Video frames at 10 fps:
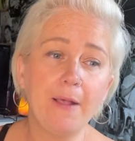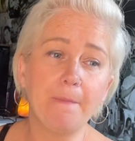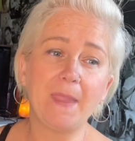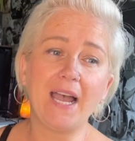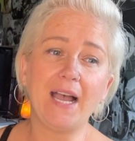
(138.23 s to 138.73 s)

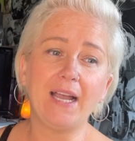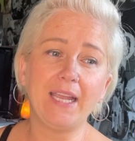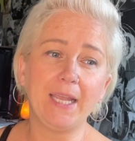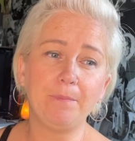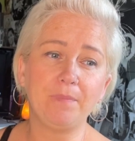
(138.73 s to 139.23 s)
that
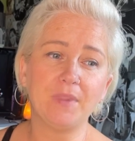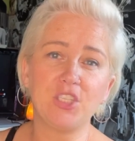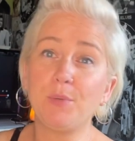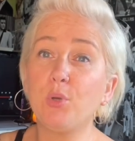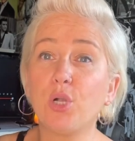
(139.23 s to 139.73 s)
um,
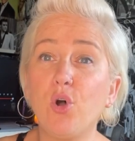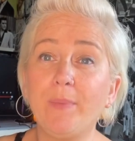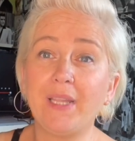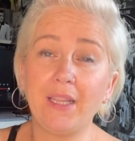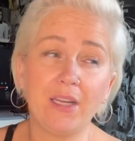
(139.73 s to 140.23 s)
she put a
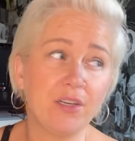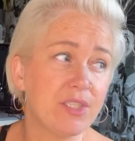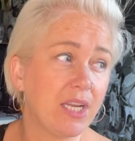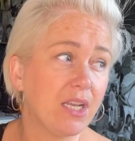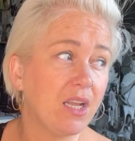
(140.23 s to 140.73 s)
comment there
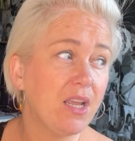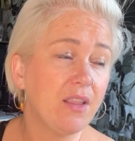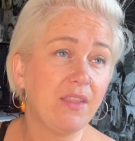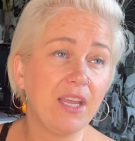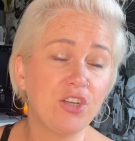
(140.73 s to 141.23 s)
saying
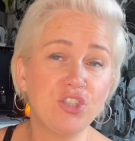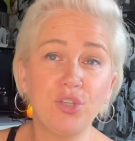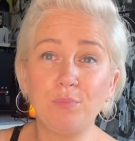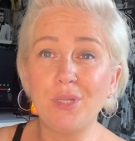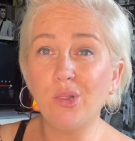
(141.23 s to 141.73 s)
that it
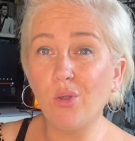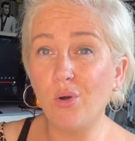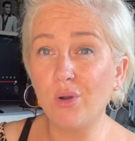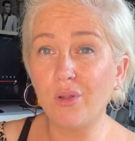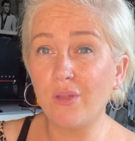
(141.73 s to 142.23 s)
should be
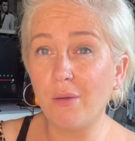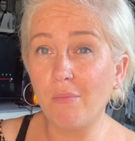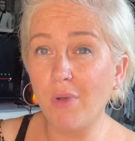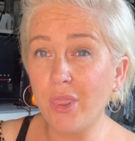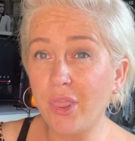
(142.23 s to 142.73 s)
longer than a
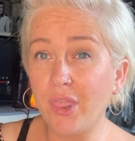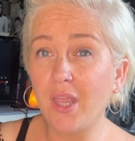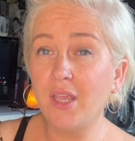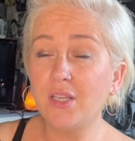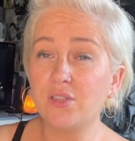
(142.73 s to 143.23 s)
month.
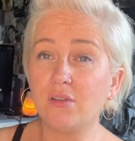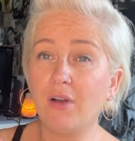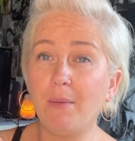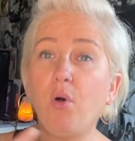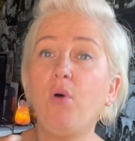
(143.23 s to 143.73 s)
So
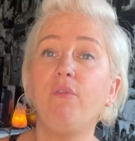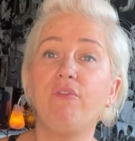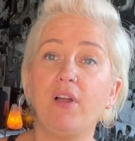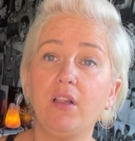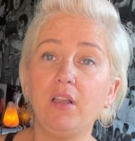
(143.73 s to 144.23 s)
I'm
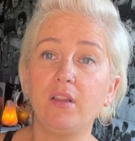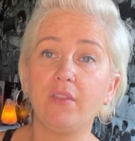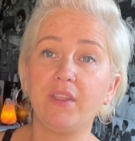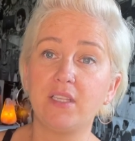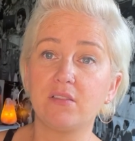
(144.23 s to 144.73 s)
hopeful
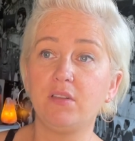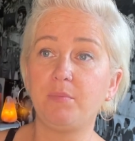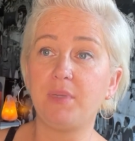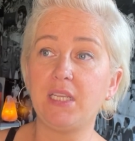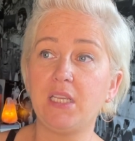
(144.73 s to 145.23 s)
that it's going to
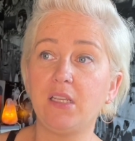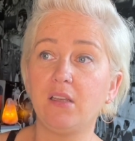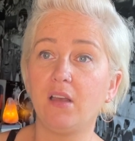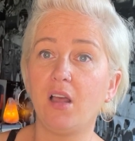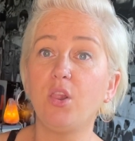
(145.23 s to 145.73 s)
be
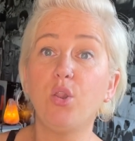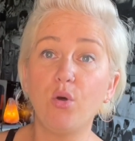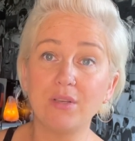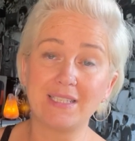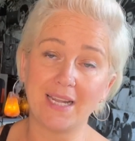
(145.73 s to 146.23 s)
a
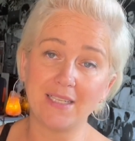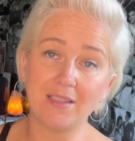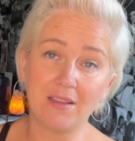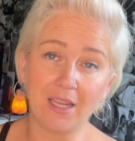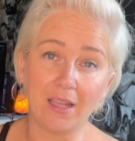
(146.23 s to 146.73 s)
long-standing
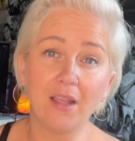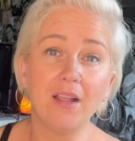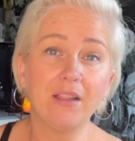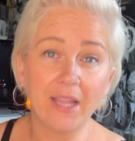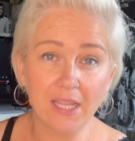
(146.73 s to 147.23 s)
thing
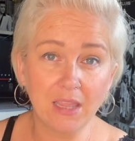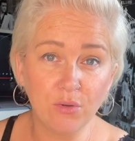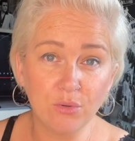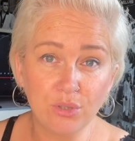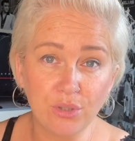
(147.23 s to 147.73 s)
like the
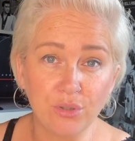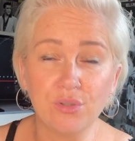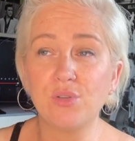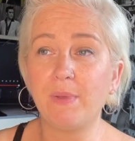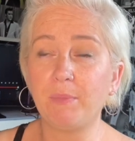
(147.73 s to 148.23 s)
O2.
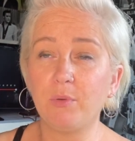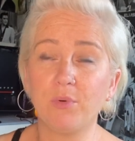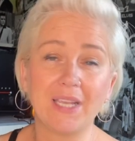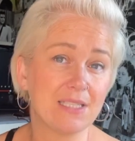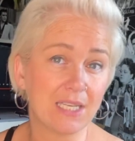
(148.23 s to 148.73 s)
So maybe we'll
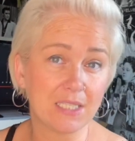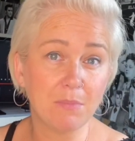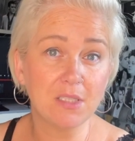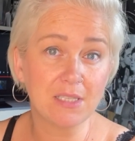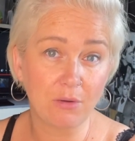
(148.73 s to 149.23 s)
get six
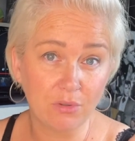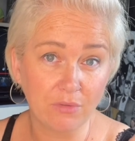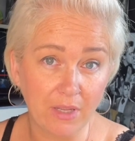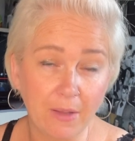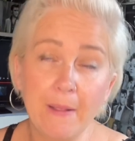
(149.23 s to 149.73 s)
months out of it.